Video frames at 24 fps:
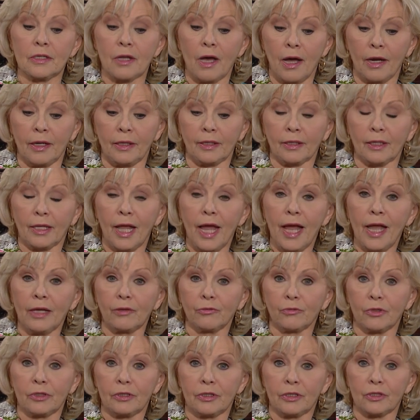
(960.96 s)
not in
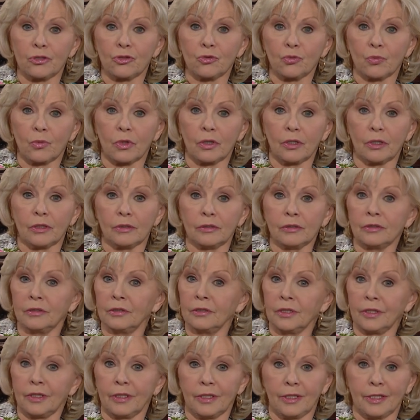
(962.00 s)
line with this Word,
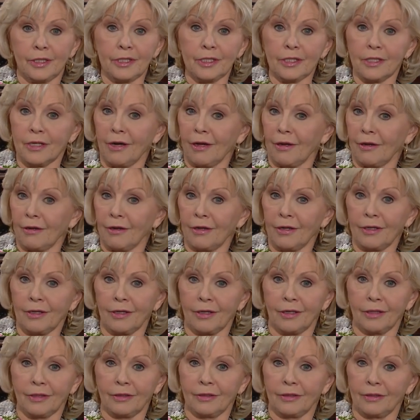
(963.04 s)
it's not
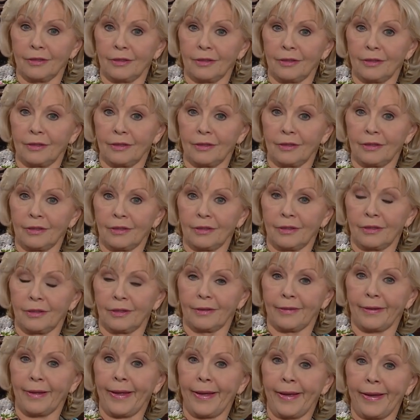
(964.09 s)
God.
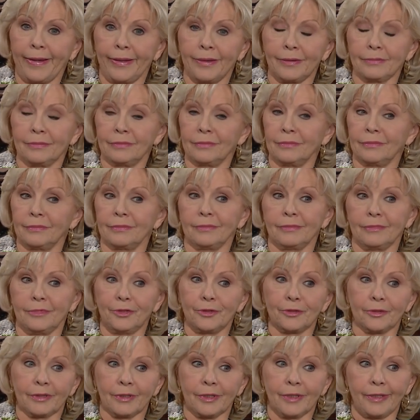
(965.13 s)
Like,
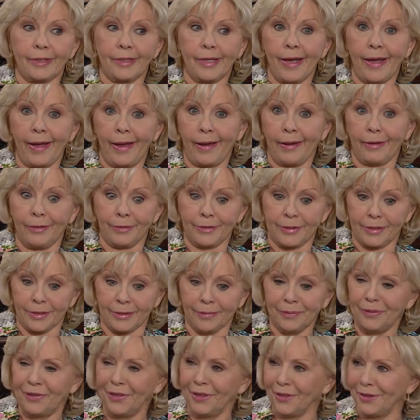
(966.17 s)
you're gonna die or
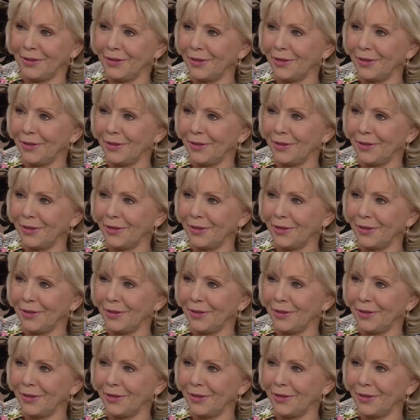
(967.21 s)
something,